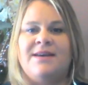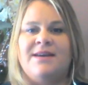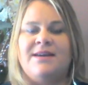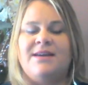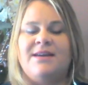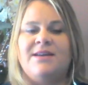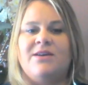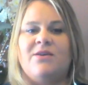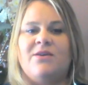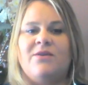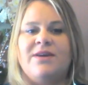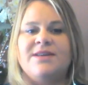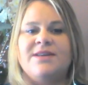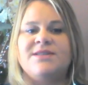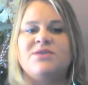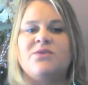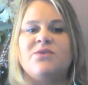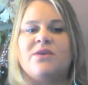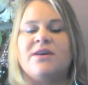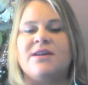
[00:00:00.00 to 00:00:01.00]
you know,
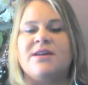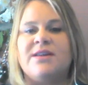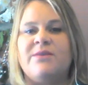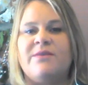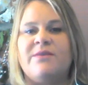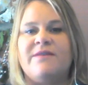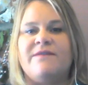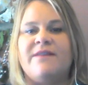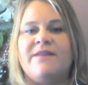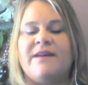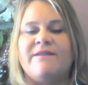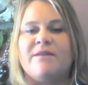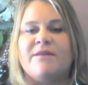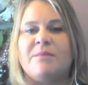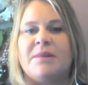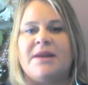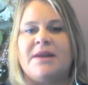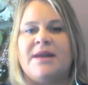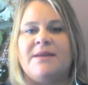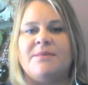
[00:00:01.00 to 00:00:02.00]
historically we've never
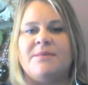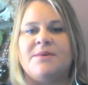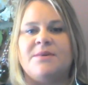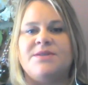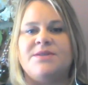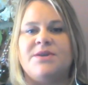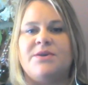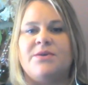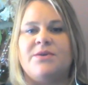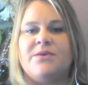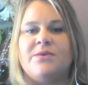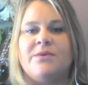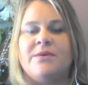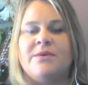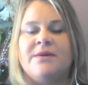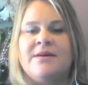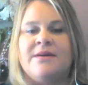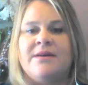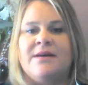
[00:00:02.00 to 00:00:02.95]
been able to